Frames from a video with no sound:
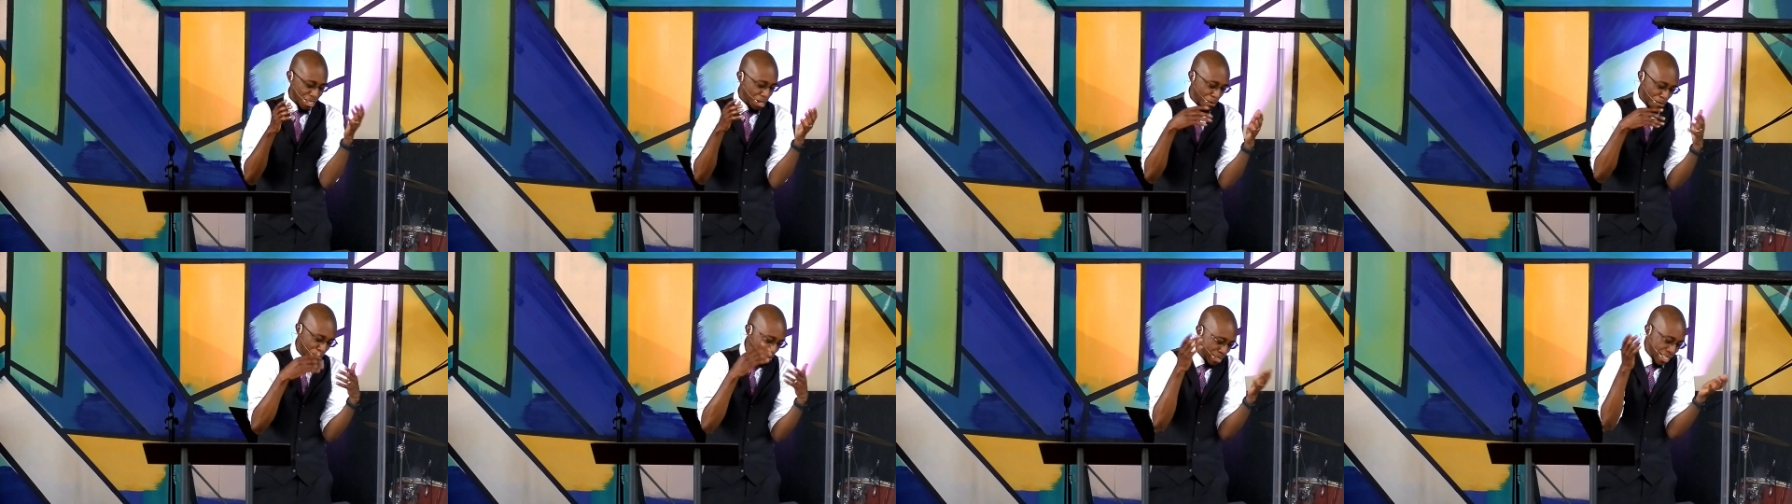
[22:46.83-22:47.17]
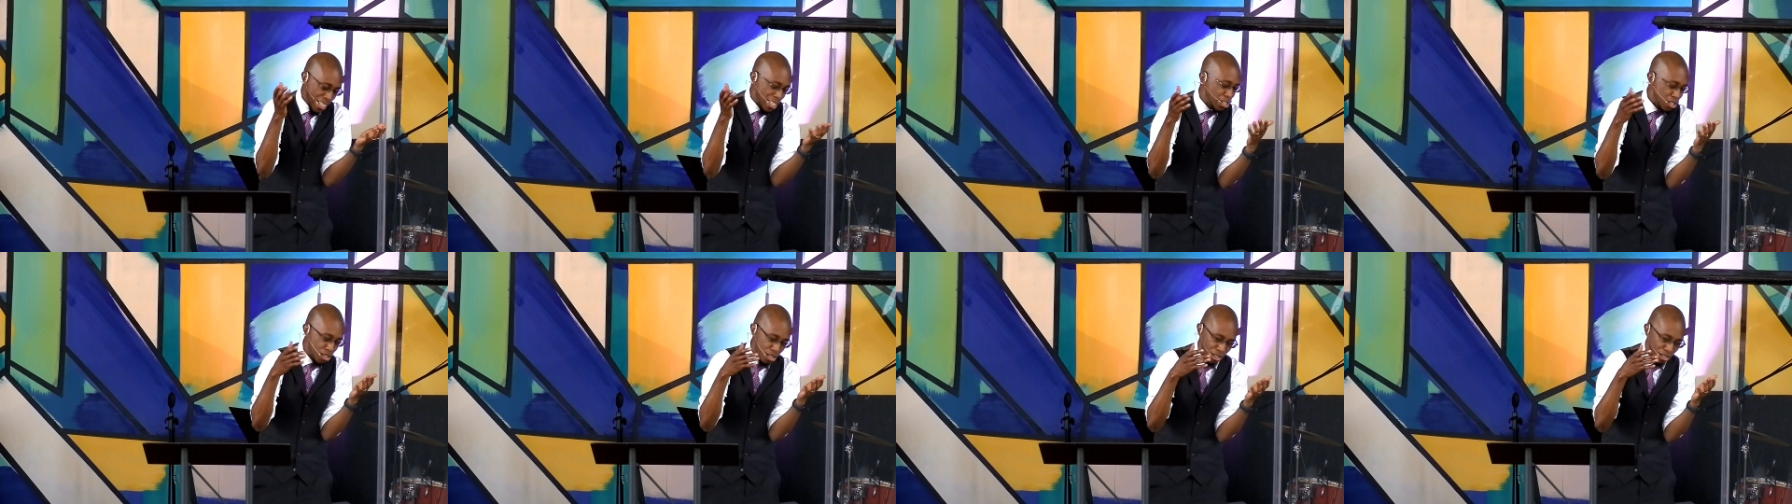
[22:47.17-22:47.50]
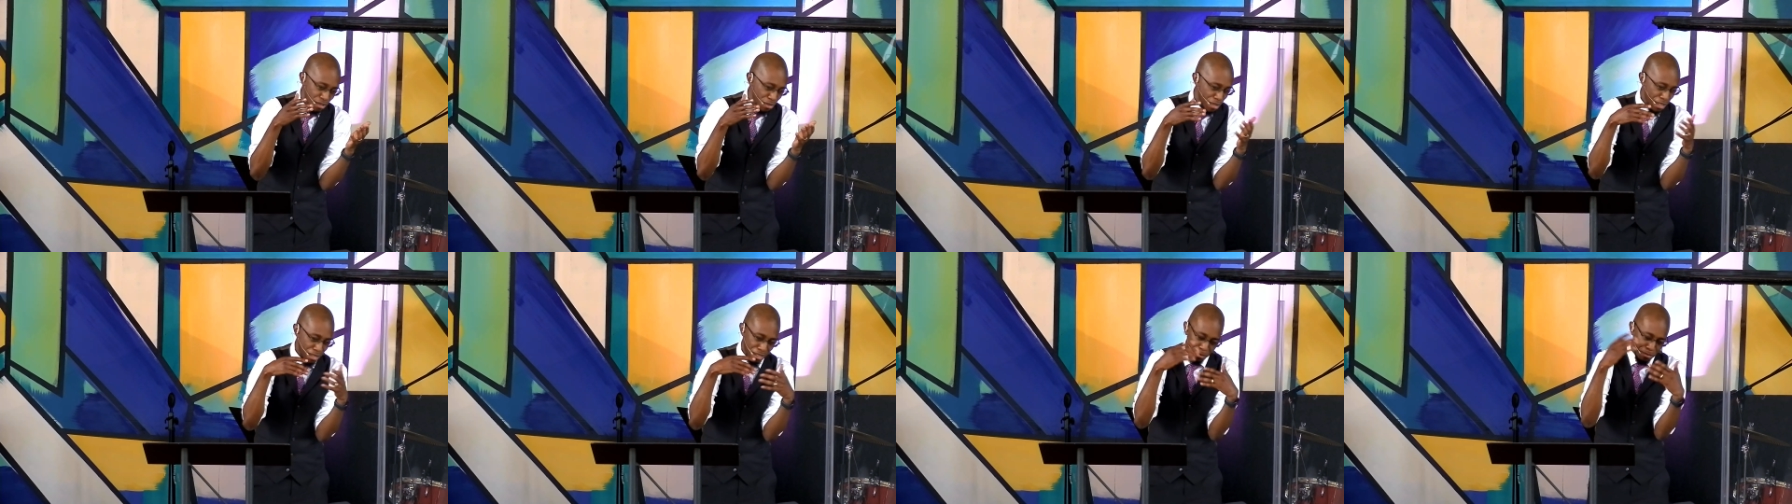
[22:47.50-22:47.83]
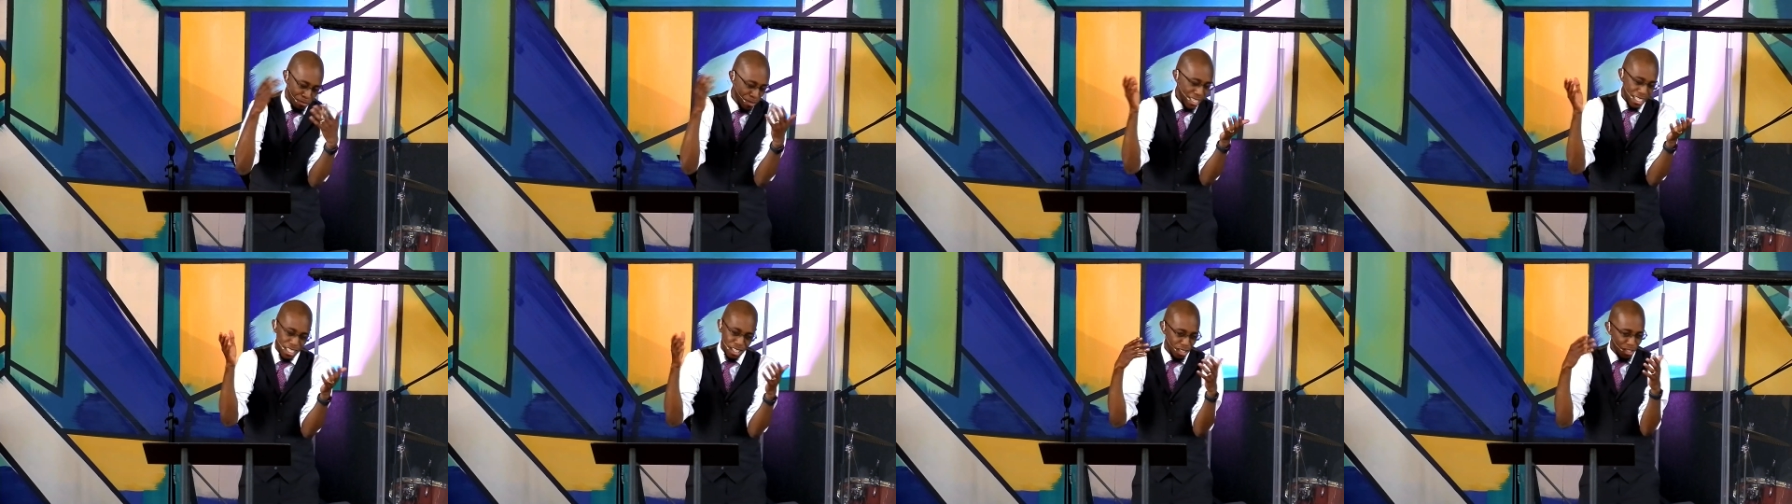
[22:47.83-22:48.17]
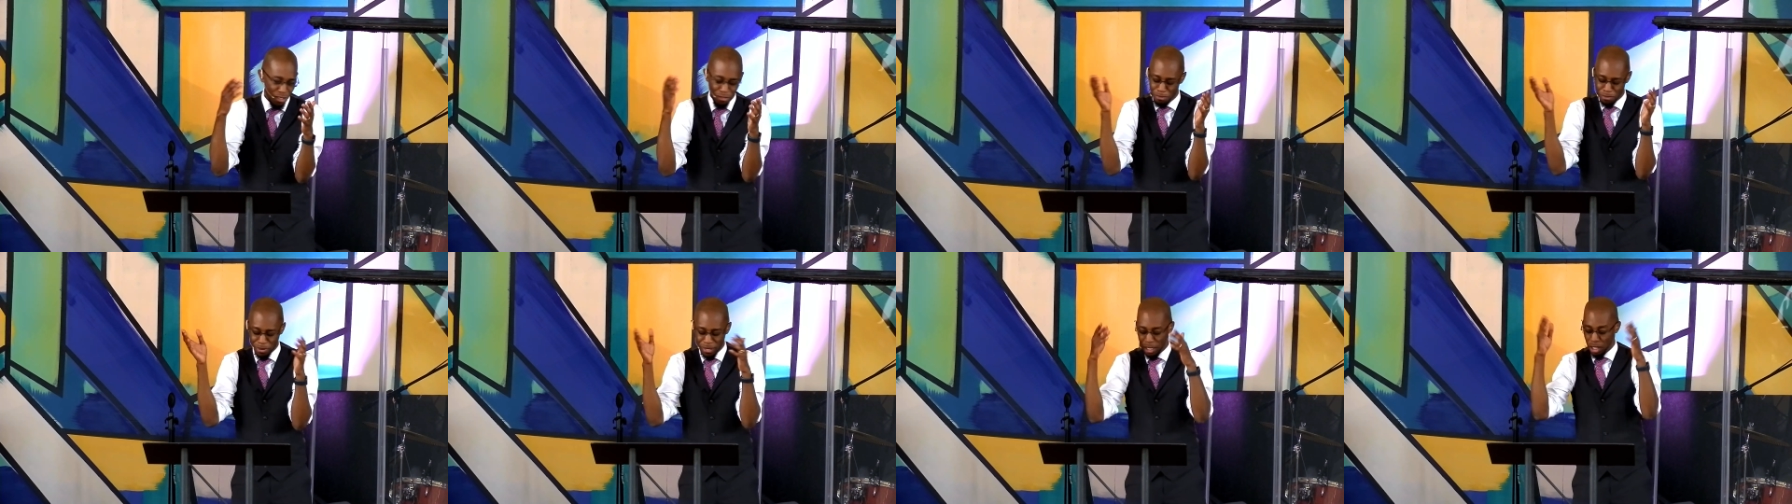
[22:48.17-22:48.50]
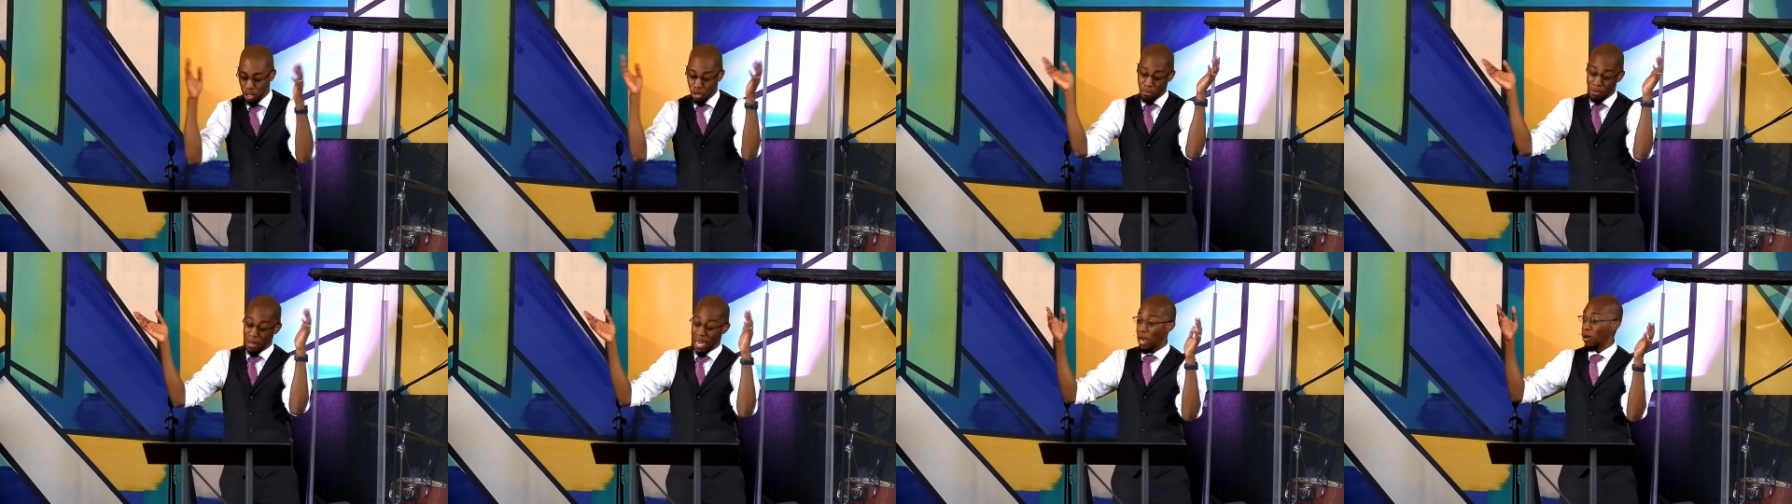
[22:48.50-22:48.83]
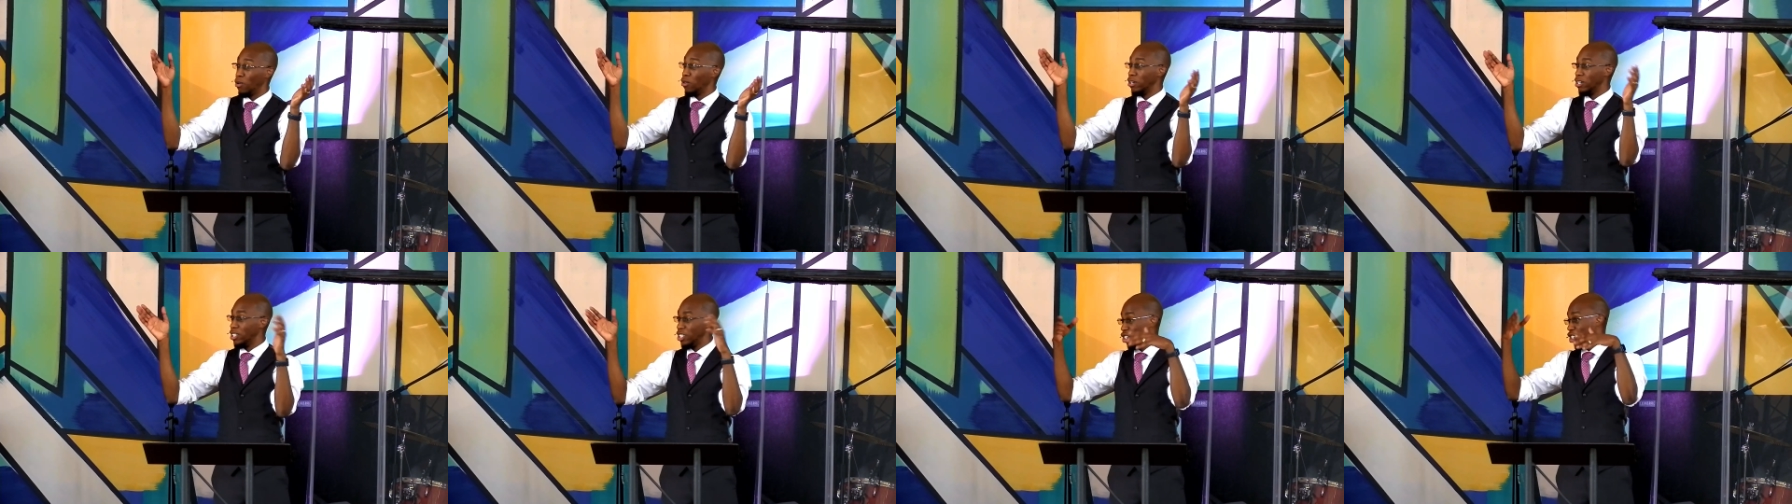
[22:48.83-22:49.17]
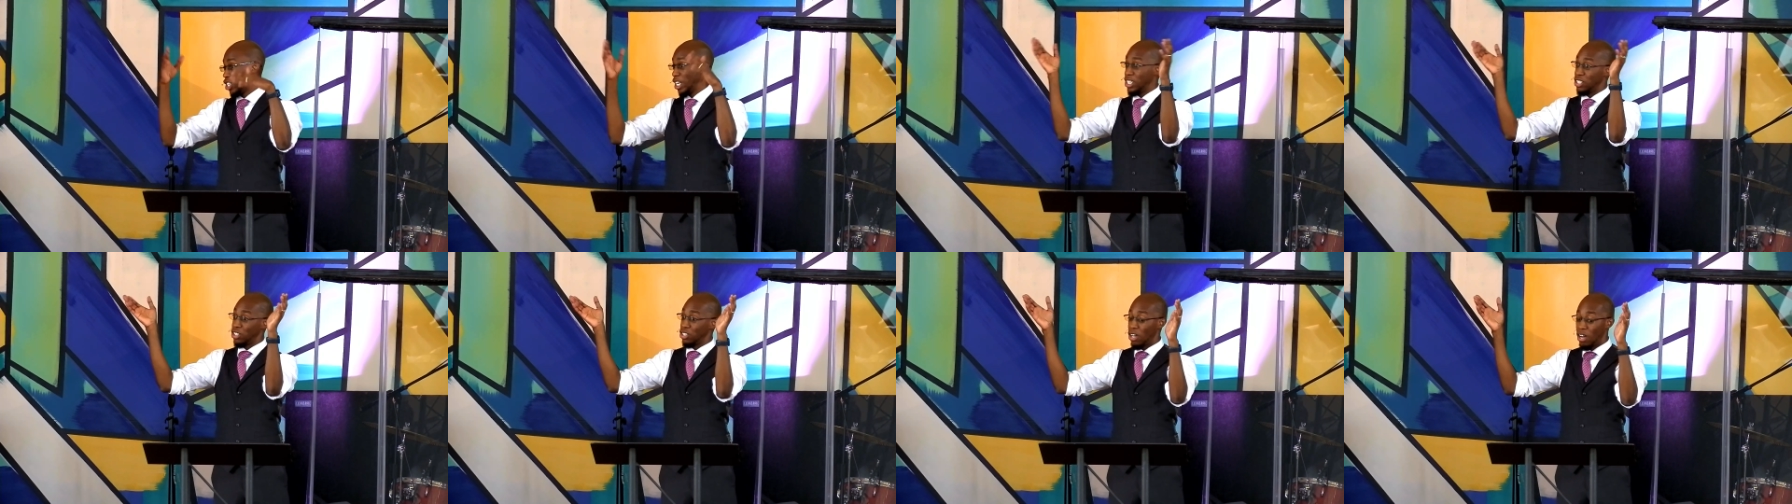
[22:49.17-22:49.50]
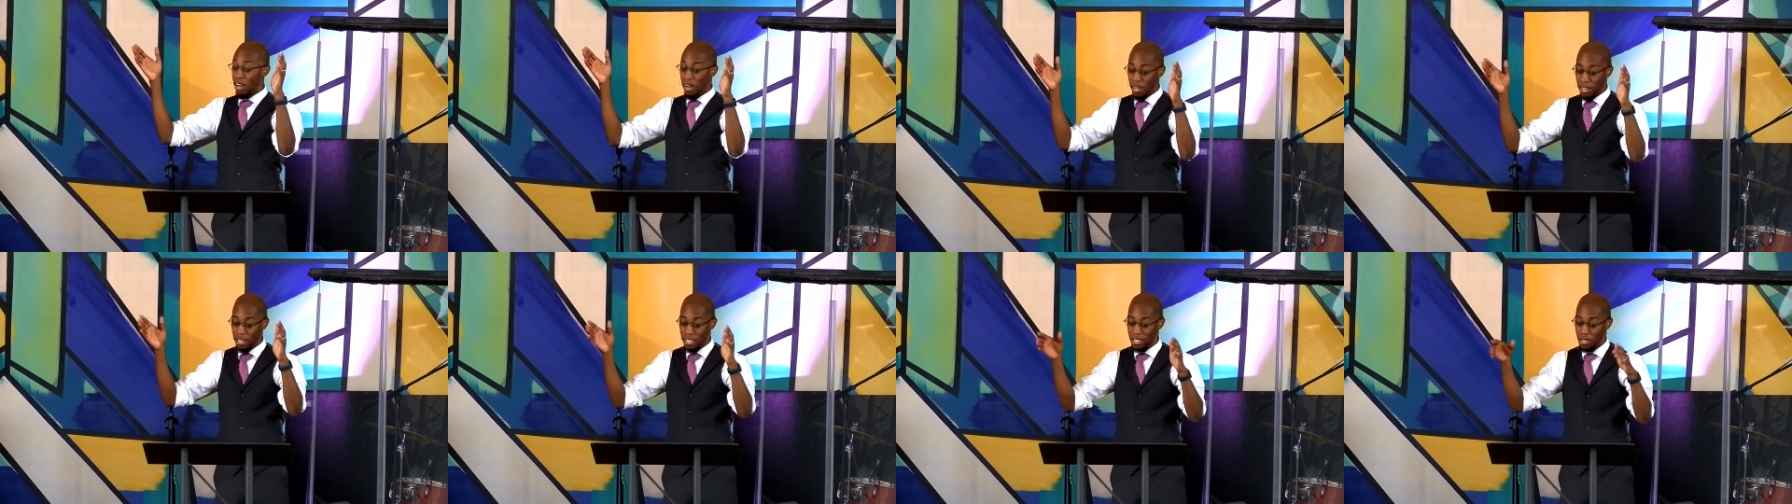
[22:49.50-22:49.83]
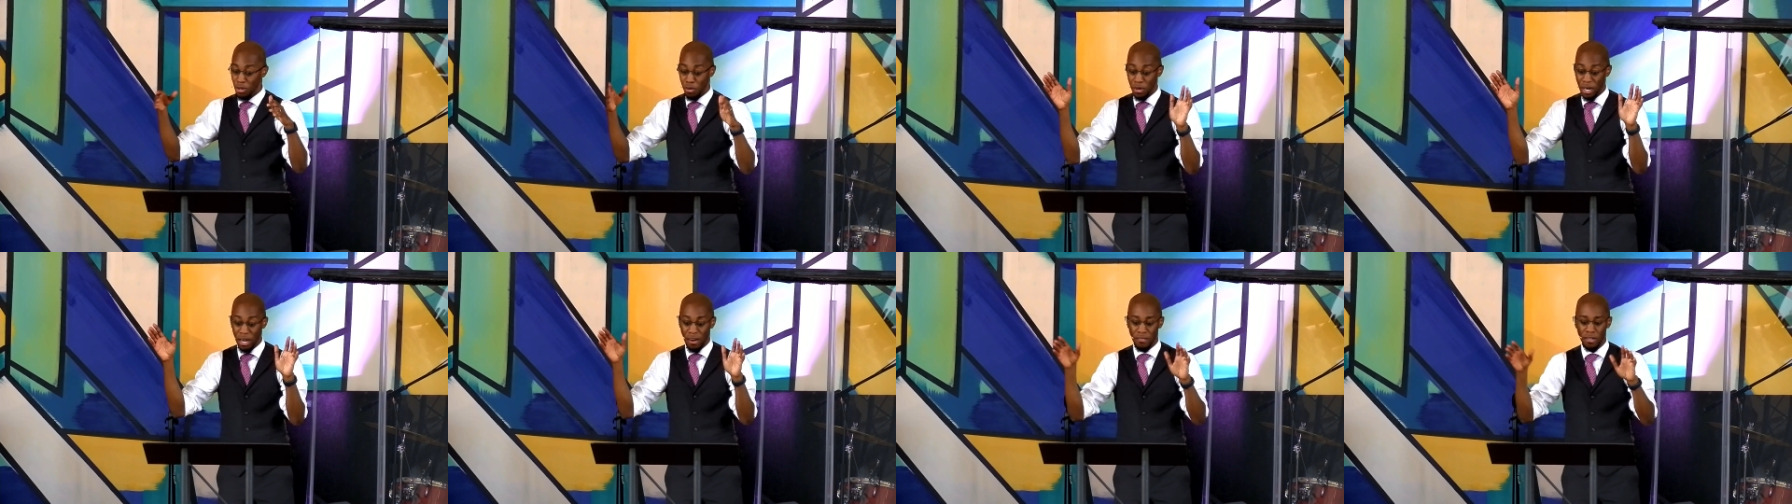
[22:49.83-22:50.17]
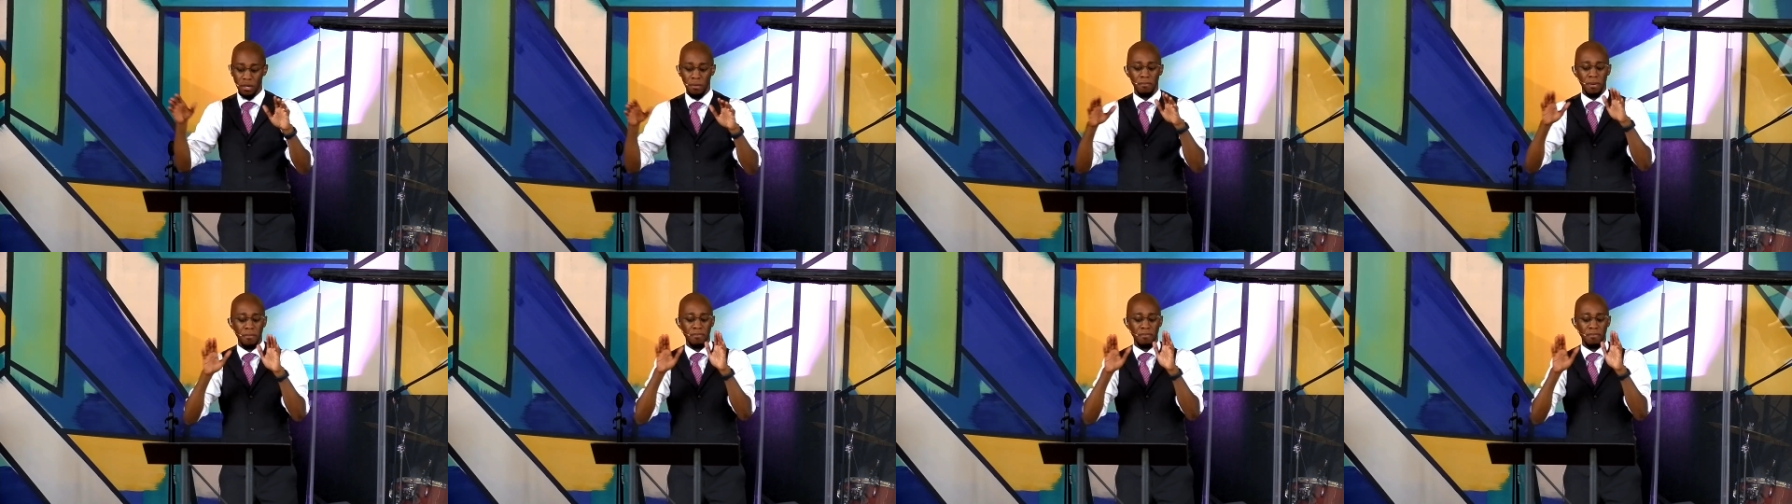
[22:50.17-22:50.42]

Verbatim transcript: going to place you in a place of political power to change laws or whatever,